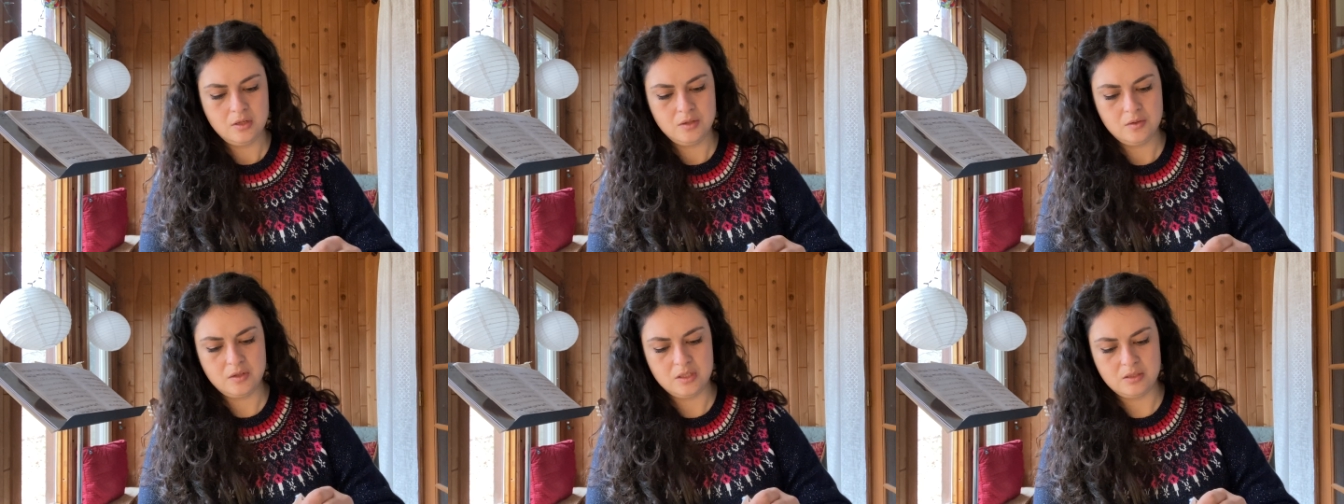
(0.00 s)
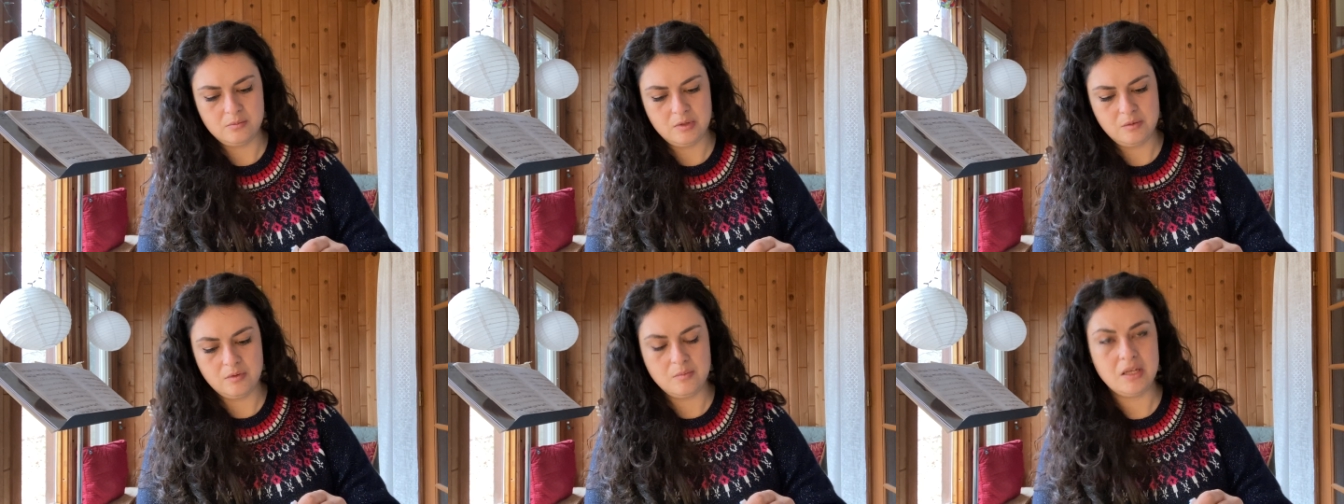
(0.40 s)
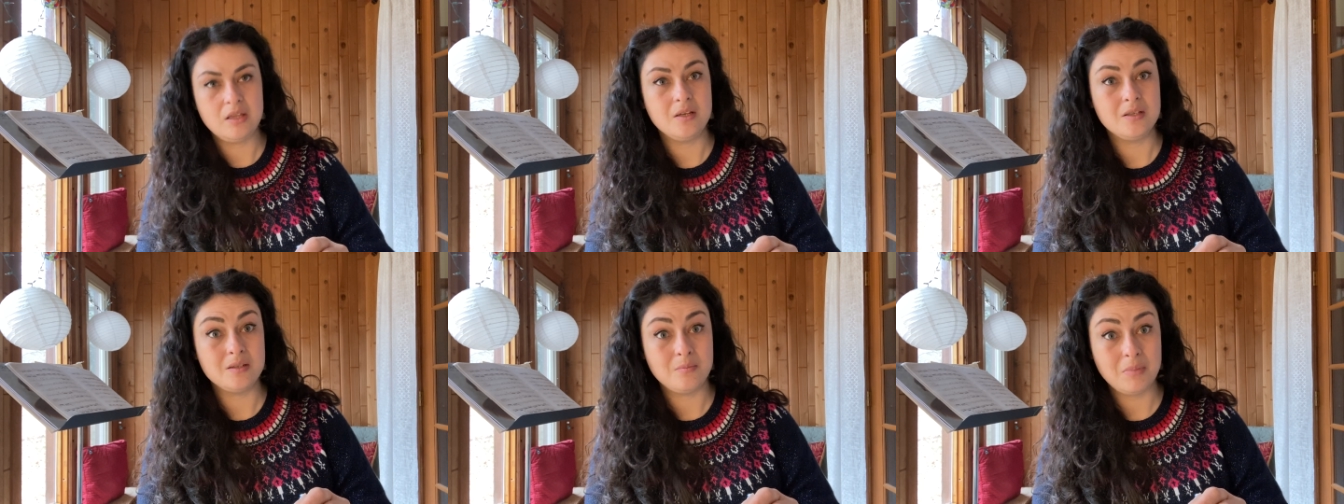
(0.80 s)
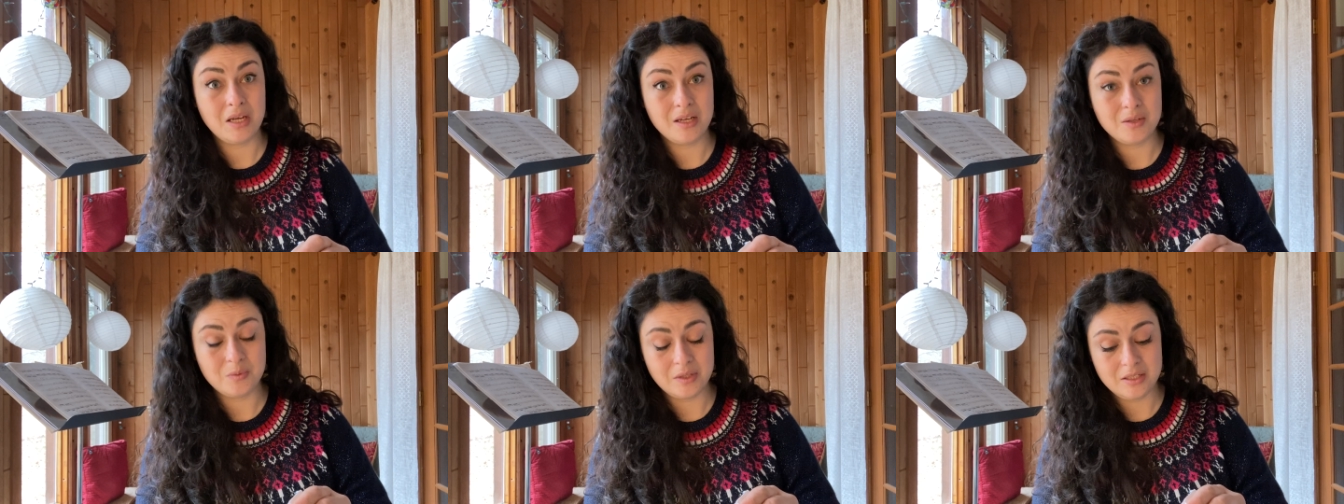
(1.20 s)
Trust me, we made these in
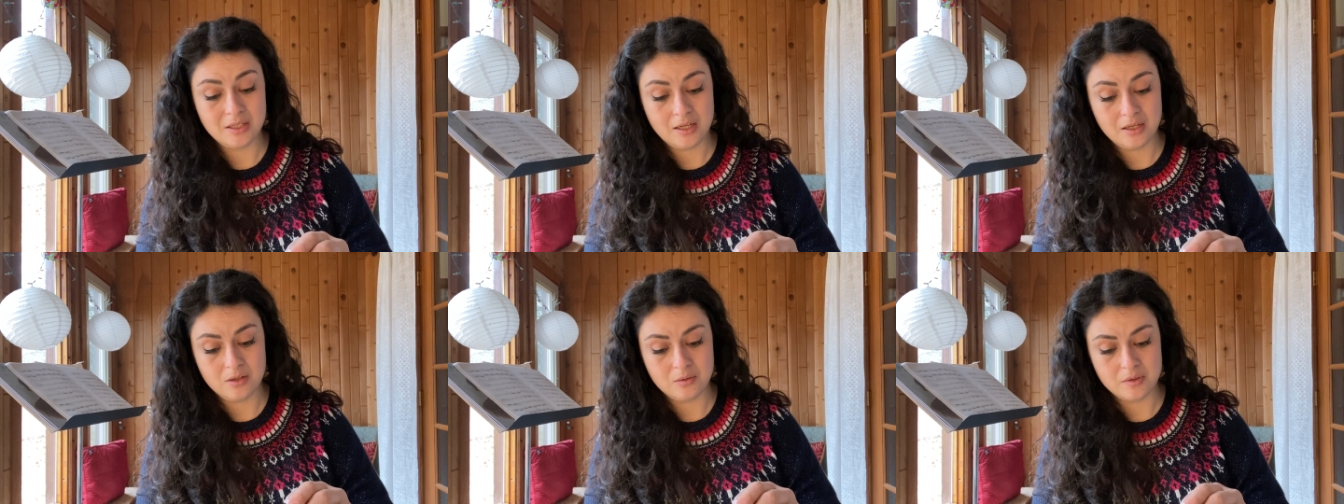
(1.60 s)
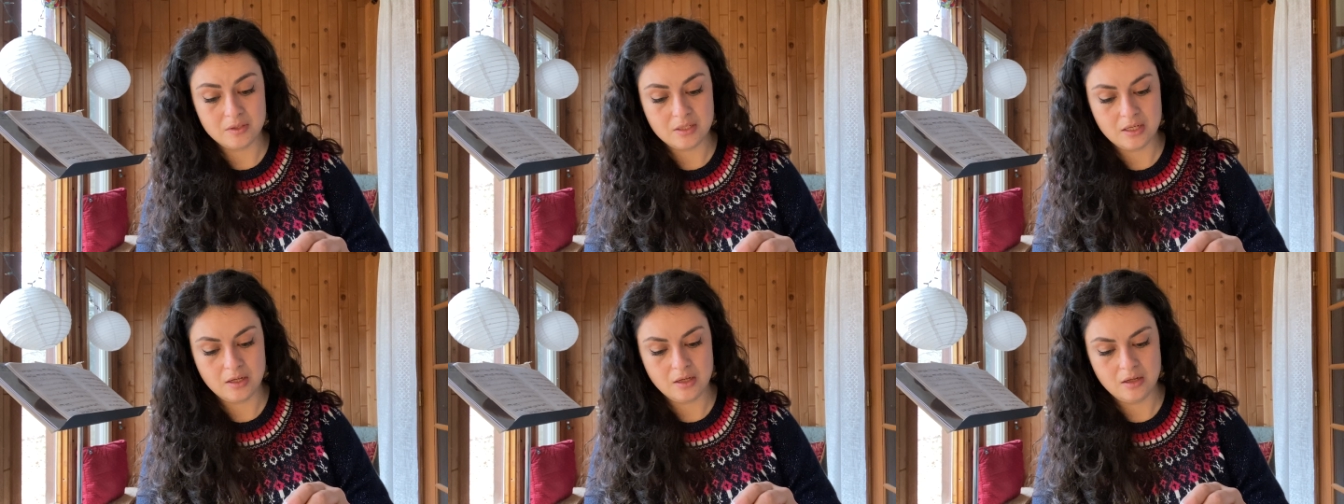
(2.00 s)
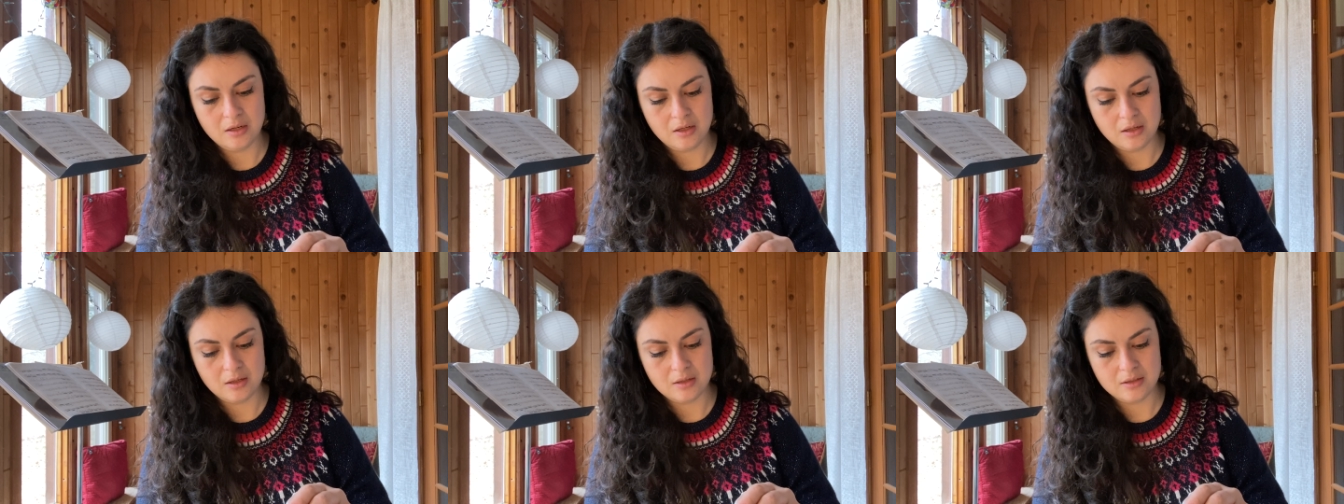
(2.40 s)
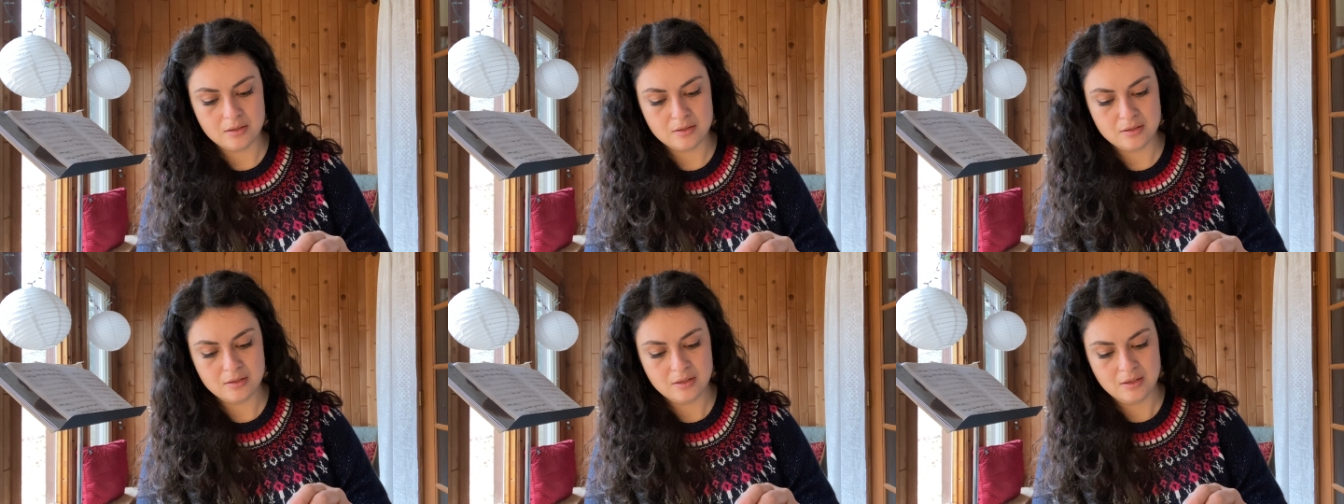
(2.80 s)
band one day at Northside,
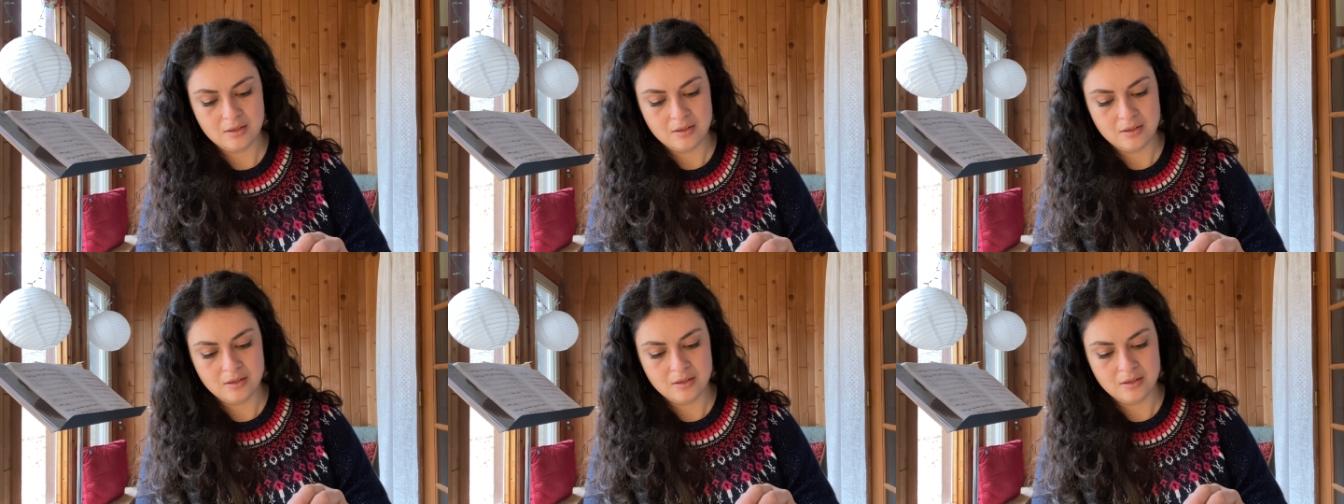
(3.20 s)
and